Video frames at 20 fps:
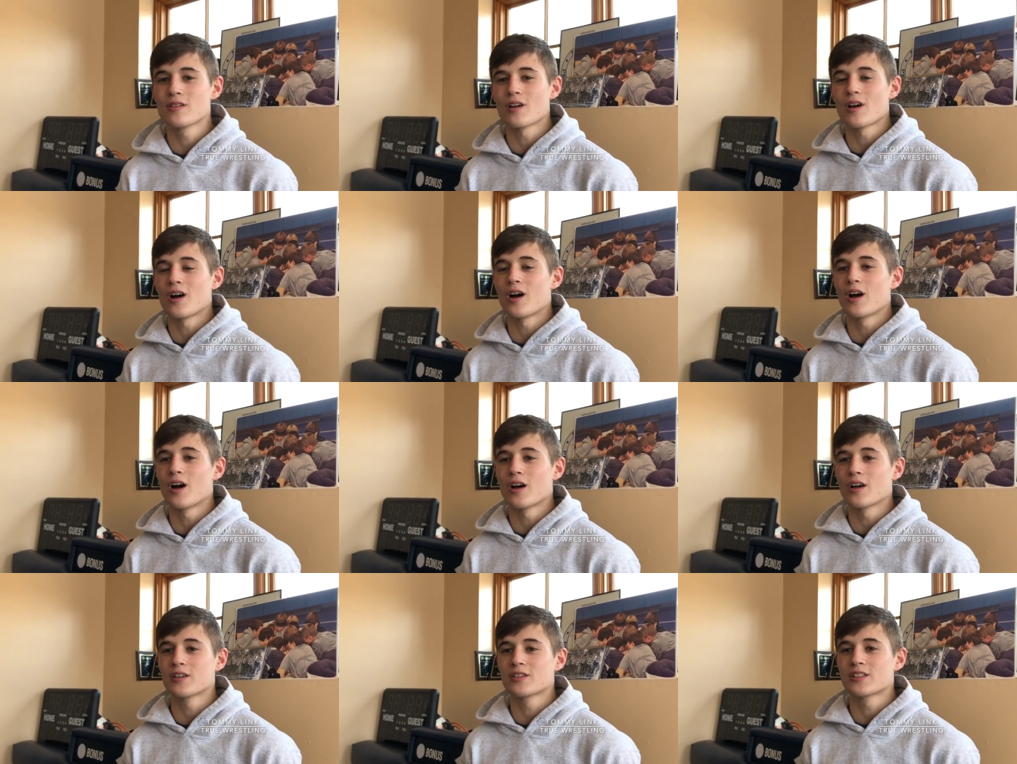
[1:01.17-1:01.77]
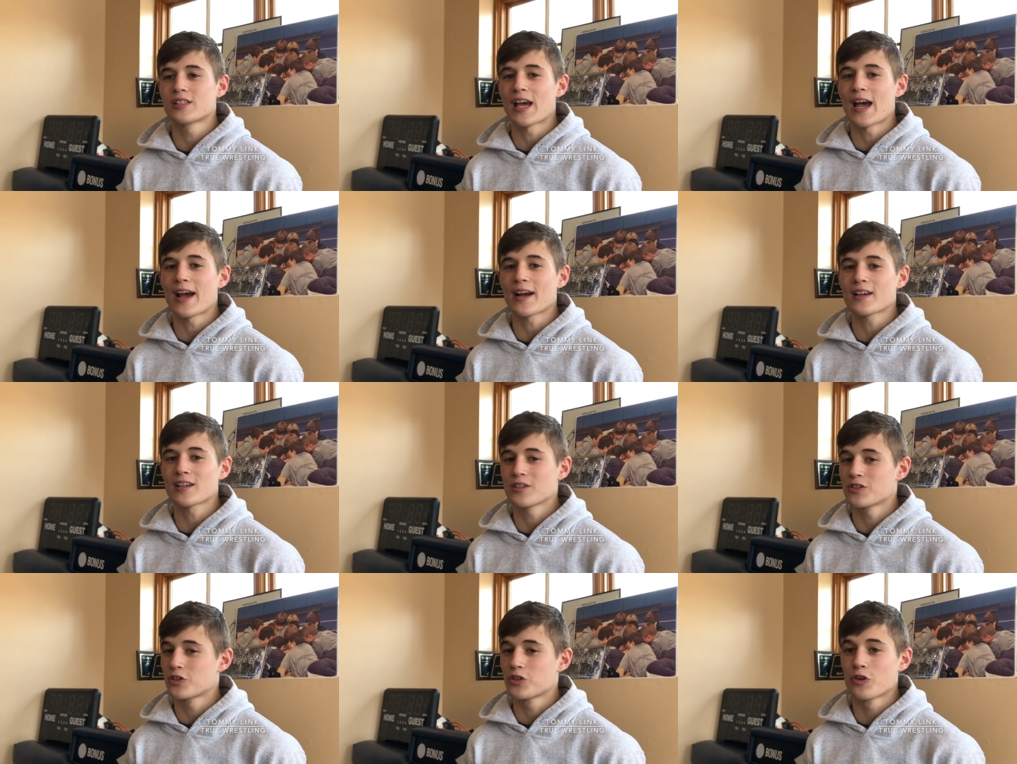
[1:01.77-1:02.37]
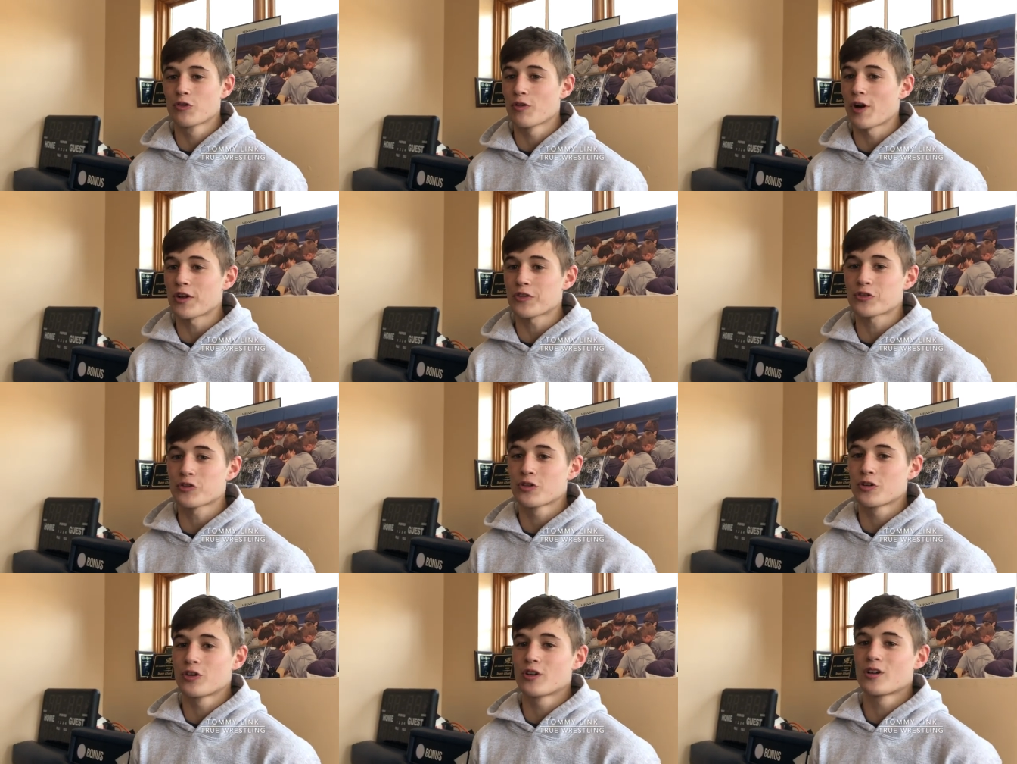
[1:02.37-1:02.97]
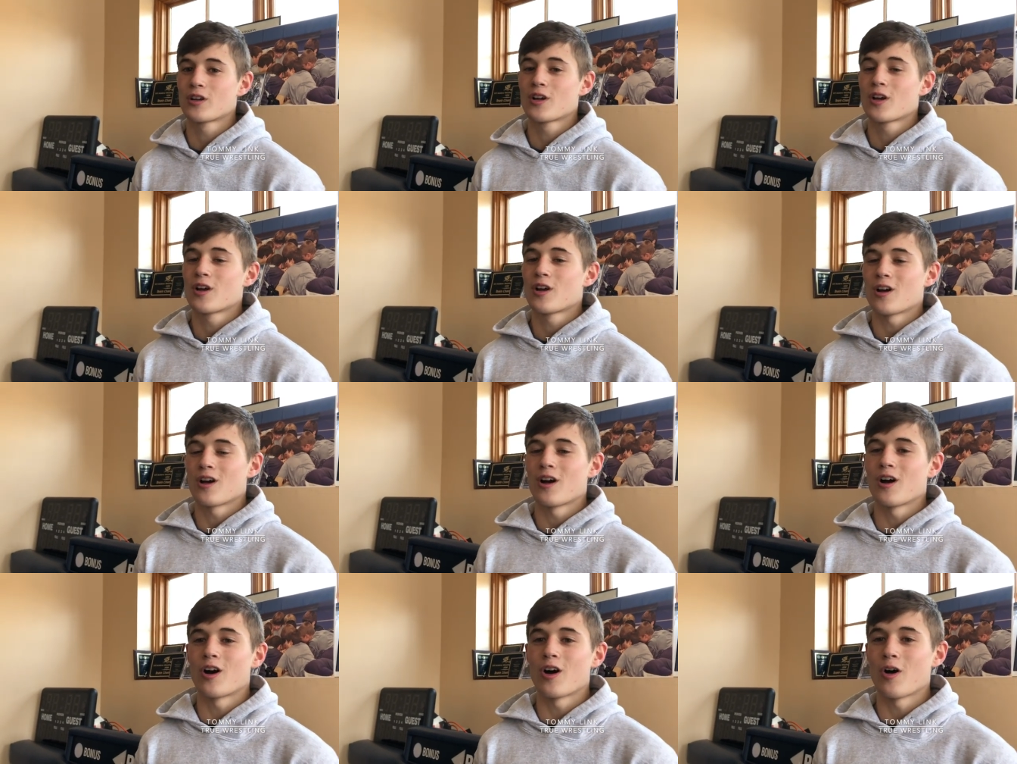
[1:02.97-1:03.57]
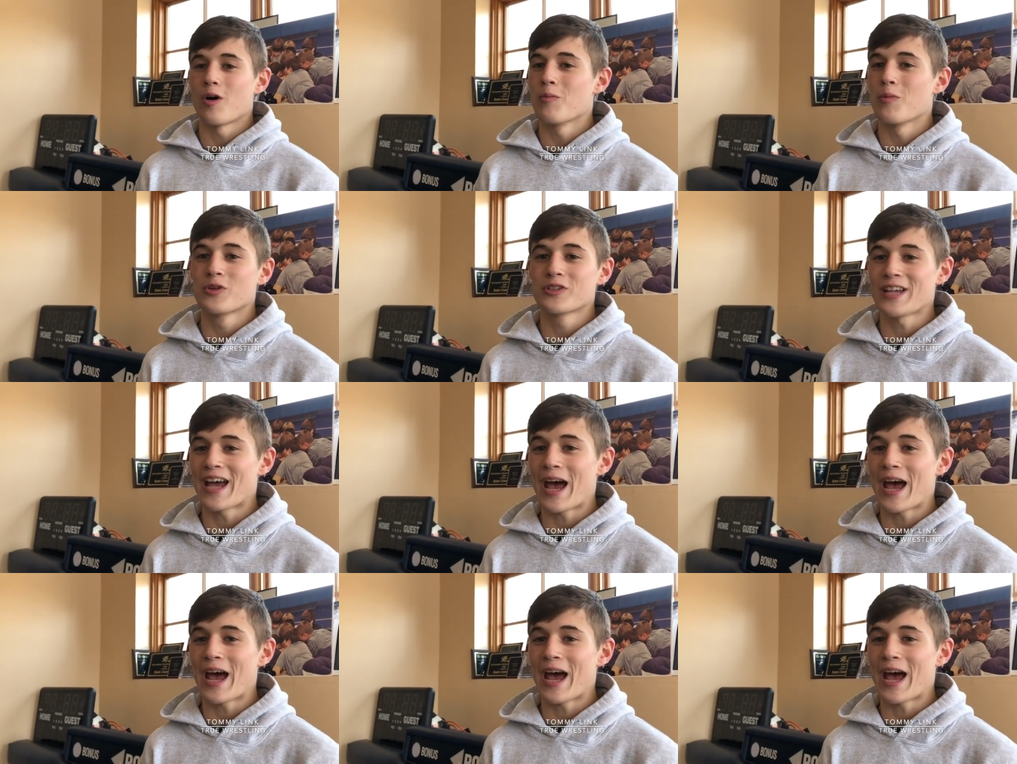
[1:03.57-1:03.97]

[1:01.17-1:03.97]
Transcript: Uh, Zach, he's a good wrestler. Uh, almost